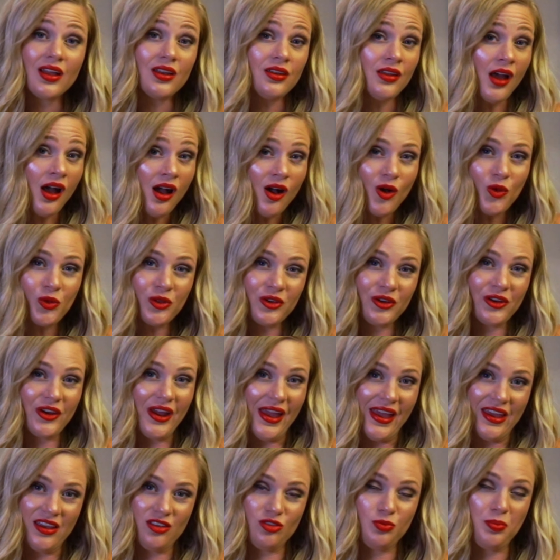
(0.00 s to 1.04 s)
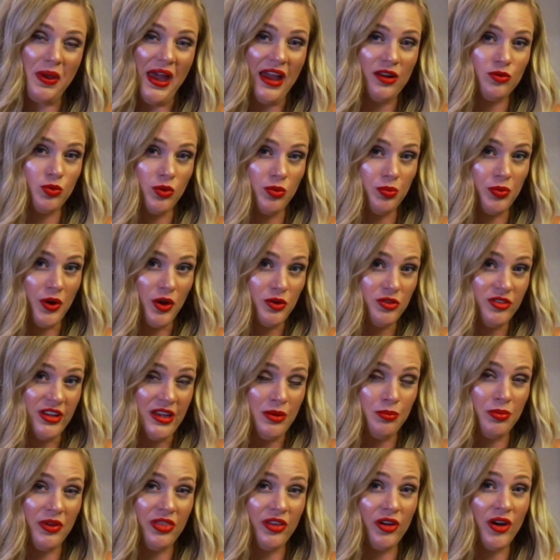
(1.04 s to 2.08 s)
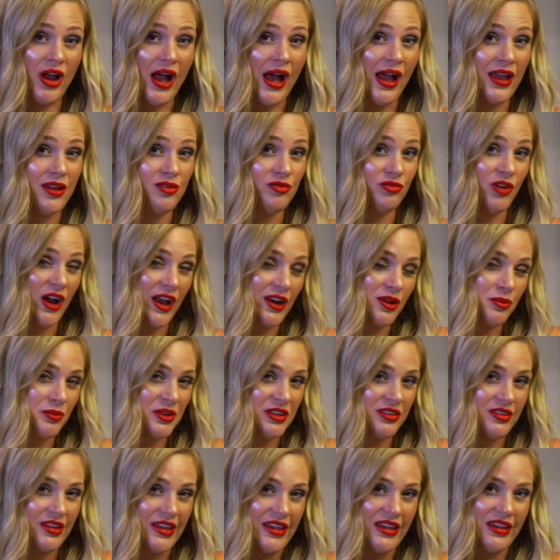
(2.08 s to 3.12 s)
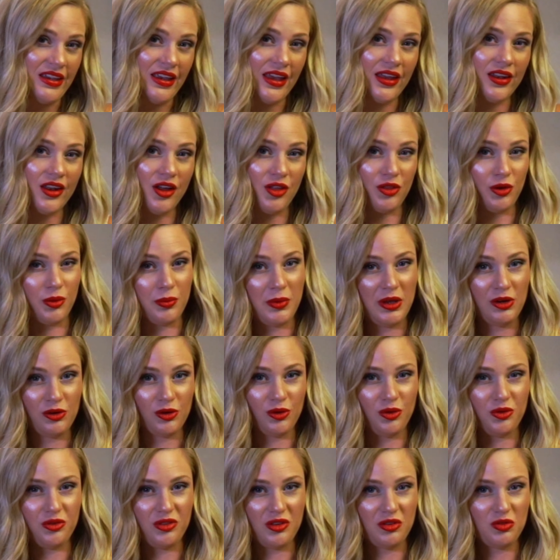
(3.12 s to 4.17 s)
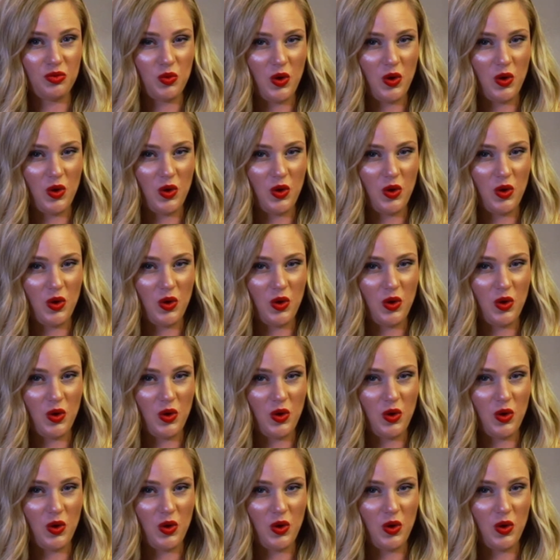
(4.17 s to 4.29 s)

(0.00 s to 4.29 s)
Not only are eggs packed with protein, but they're high in vitamin D and other minerals as